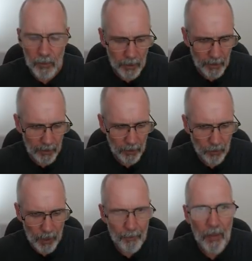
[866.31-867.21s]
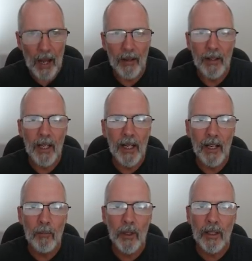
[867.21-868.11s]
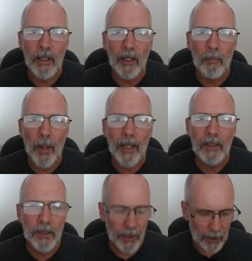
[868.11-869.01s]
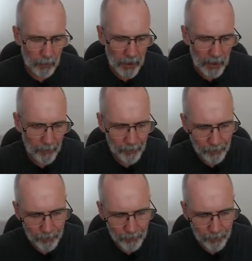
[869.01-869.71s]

We're going to grab that there and we're going to paste it up here.